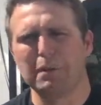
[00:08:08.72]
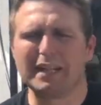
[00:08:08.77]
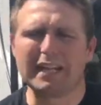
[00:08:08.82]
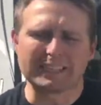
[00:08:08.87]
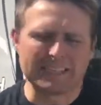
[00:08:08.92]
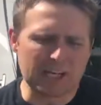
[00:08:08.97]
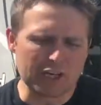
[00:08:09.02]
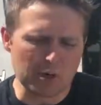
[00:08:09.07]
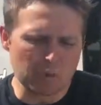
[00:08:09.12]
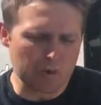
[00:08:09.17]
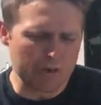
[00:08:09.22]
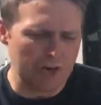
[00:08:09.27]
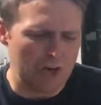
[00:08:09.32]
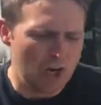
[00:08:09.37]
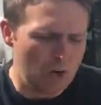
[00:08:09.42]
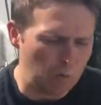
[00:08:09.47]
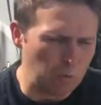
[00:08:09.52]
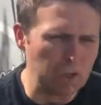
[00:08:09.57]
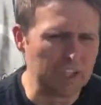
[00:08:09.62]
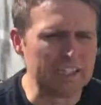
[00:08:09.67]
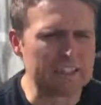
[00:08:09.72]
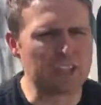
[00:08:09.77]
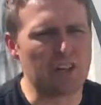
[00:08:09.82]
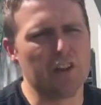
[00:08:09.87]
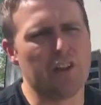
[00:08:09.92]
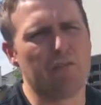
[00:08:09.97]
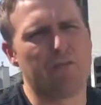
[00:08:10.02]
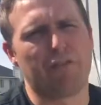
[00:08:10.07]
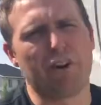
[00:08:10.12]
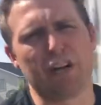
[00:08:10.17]
But that's how you would release all
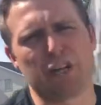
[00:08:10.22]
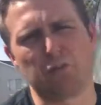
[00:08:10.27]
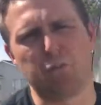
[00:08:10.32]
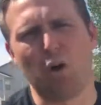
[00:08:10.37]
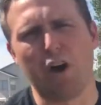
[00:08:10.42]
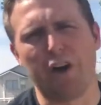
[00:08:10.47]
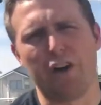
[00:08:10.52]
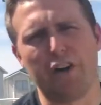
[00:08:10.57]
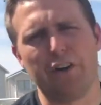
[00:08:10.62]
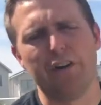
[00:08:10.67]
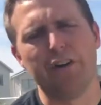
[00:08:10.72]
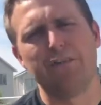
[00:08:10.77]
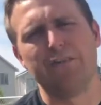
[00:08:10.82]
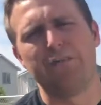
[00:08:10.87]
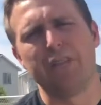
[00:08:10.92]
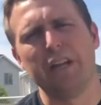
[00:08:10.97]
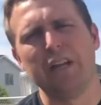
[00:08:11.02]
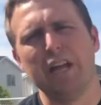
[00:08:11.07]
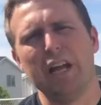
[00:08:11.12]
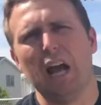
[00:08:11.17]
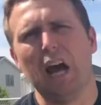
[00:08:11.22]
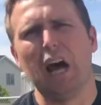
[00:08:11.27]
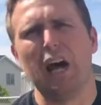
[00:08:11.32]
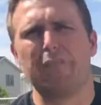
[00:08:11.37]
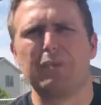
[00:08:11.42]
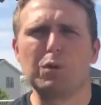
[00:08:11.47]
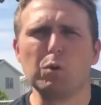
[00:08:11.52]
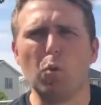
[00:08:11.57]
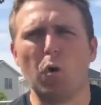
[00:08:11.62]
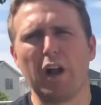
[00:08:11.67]
the fresh water
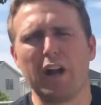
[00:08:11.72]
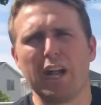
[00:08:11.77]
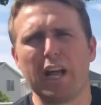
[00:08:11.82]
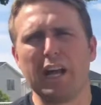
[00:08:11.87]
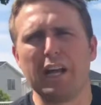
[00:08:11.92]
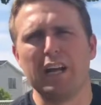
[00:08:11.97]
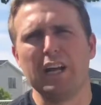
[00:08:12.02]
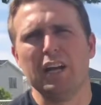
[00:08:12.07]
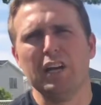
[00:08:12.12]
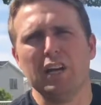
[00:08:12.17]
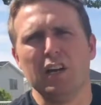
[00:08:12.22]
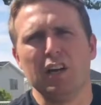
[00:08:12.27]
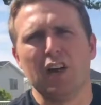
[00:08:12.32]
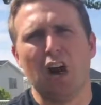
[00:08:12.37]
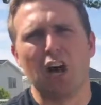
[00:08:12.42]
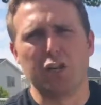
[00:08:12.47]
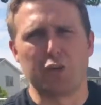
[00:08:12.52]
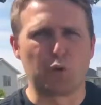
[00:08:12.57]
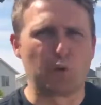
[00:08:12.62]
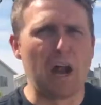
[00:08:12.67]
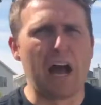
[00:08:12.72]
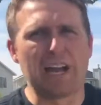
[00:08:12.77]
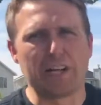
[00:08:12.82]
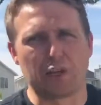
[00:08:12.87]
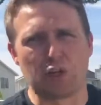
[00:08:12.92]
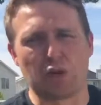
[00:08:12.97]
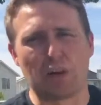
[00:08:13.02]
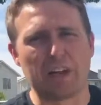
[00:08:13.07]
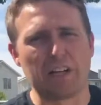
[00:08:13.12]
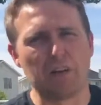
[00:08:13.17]
if you wanted a dry
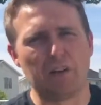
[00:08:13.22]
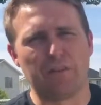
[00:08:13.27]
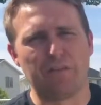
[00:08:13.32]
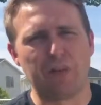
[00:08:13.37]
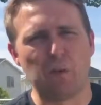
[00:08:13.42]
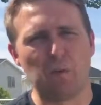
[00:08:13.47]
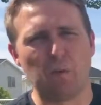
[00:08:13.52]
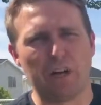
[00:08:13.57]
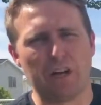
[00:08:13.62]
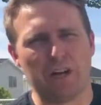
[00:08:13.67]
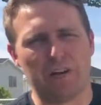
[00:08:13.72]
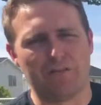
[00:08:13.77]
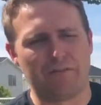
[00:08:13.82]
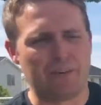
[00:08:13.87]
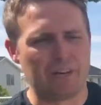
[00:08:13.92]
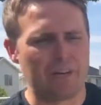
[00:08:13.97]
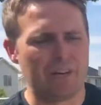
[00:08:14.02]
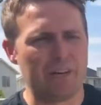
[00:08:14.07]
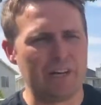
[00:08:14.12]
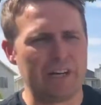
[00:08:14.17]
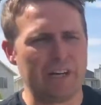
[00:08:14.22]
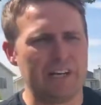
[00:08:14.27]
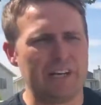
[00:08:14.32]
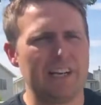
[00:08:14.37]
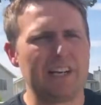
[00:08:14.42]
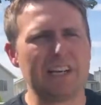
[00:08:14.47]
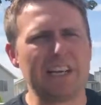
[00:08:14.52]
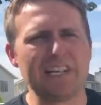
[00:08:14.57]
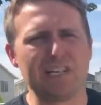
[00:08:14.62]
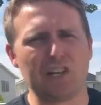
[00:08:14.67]
trailer, if you will, for
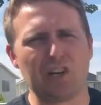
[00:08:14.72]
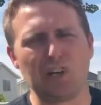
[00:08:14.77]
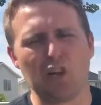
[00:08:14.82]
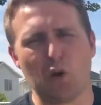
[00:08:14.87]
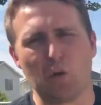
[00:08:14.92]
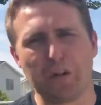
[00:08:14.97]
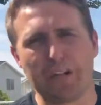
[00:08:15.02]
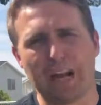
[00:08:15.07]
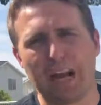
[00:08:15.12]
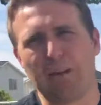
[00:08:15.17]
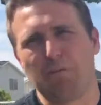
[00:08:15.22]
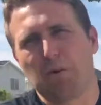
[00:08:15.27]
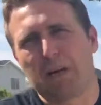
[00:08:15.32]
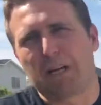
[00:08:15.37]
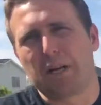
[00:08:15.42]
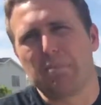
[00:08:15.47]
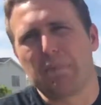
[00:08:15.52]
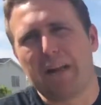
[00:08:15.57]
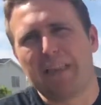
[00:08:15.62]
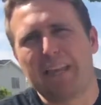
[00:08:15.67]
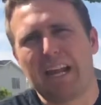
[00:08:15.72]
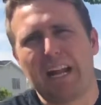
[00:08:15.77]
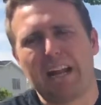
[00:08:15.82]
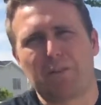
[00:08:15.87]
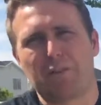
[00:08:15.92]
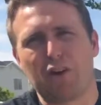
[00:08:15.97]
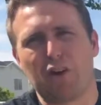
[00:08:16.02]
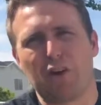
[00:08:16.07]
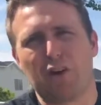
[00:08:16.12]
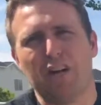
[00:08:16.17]
easier loading. I'd recommend that
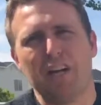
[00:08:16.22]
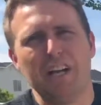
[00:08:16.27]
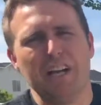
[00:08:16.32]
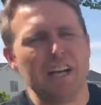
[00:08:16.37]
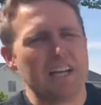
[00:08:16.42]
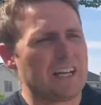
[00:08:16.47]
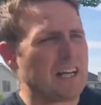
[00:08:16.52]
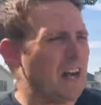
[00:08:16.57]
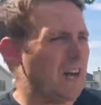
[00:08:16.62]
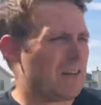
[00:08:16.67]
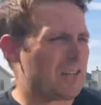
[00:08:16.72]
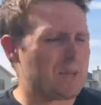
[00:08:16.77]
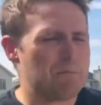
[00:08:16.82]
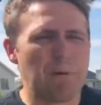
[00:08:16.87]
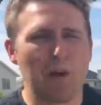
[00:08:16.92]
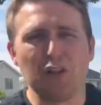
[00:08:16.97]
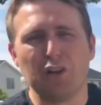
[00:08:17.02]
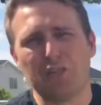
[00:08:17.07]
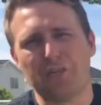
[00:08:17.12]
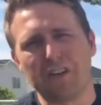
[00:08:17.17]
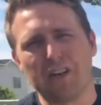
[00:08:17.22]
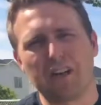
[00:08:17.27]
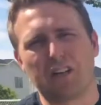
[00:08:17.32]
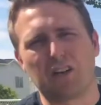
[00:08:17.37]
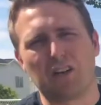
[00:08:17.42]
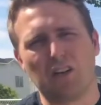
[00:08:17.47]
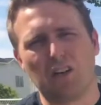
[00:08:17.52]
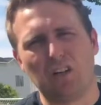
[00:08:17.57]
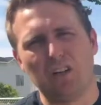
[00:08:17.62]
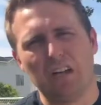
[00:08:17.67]
if you've got a smaller
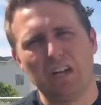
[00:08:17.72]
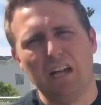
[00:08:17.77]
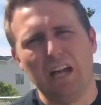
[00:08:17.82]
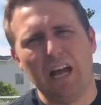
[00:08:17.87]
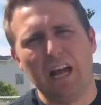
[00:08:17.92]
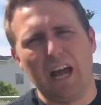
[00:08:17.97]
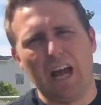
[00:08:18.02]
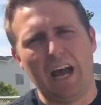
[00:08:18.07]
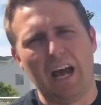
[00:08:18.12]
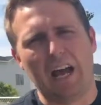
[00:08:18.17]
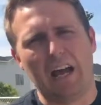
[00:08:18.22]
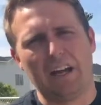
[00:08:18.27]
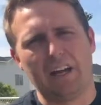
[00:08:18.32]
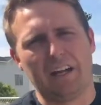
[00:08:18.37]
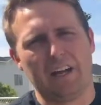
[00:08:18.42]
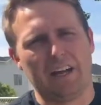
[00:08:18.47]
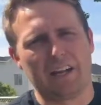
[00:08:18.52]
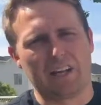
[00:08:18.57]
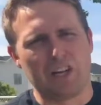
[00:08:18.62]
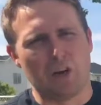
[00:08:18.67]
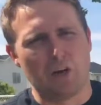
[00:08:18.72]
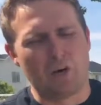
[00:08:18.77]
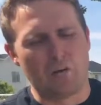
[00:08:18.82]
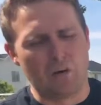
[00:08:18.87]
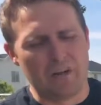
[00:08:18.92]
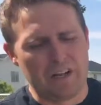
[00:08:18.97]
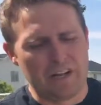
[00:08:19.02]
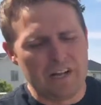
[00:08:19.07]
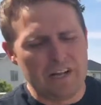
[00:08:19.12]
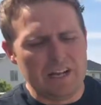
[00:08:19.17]
vehicle, and
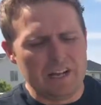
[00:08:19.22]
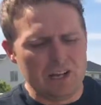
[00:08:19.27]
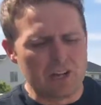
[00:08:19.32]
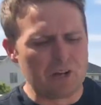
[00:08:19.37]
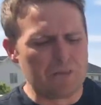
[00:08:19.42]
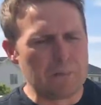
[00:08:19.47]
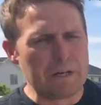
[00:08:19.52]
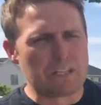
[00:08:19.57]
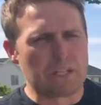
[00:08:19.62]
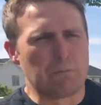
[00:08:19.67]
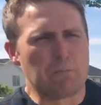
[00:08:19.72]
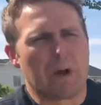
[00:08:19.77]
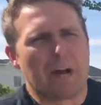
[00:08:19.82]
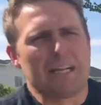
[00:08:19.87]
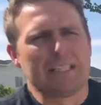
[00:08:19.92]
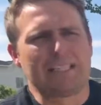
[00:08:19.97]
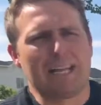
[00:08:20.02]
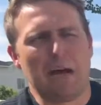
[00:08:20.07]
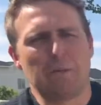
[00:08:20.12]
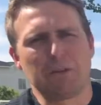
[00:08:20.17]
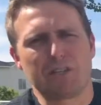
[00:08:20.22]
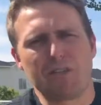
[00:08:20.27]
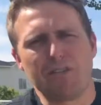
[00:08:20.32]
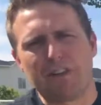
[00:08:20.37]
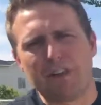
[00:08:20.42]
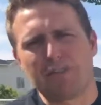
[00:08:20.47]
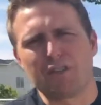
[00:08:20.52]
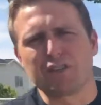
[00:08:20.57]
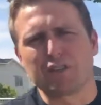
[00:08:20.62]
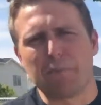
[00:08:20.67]
you'd be surprised how much of a
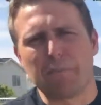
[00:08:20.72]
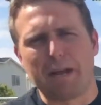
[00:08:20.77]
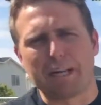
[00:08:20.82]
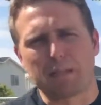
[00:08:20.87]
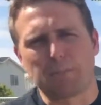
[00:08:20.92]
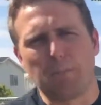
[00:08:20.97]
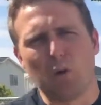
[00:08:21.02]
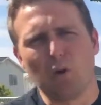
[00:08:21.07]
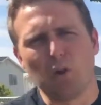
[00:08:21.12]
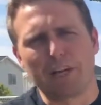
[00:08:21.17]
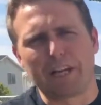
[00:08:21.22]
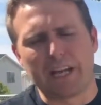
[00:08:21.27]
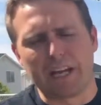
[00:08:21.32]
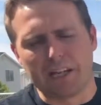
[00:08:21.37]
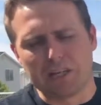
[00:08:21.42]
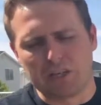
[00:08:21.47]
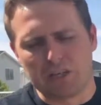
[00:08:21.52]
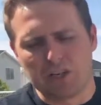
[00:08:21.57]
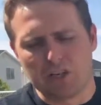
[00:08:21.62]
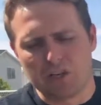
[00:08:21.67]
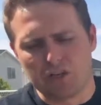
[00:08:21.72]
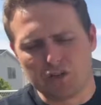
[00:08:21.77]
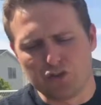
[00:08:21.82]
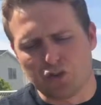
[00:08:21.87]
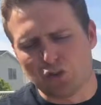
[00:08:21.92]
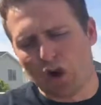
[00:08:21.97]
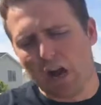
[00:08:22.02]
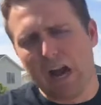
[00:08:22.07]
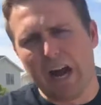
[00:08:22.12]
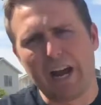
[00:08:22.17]
difference it makes pulling it
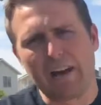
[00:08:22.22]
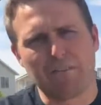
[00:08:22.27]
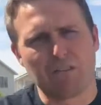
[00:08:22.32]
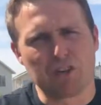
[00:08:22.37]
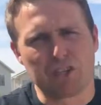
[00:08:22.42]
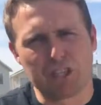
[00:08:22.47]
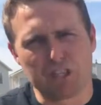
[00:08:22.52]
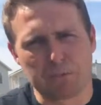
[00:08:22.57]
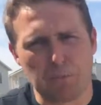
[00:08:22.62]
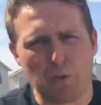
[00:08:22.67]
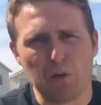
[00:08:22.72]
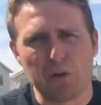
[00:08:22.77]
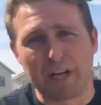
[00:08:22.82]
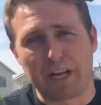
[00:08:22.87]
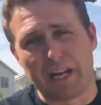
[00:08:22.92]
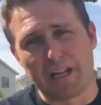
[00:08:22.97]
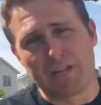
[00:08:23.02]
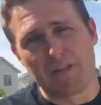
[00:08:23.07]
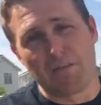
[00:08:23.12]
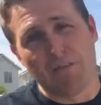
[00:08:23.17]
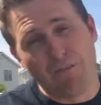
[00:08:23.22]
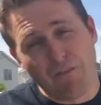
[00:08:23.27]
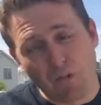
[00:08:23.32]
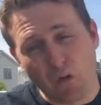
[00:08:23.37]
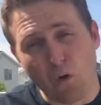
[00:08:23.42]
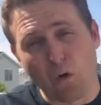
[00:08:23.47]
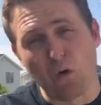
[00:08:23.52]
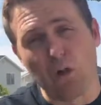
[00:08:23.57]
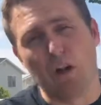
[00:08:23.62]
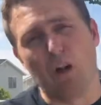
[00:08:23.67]
dry versus pulling it
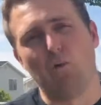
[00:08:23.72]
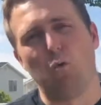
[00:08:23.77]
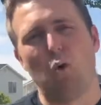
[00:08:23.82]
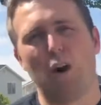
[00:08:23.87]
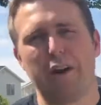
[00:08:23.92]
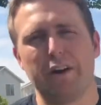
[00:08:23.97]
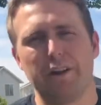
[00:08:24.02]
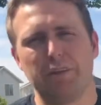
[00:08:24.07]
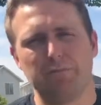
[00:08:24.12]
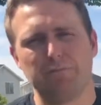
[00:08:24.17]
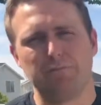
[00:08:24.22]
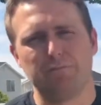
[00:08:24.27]
full of water.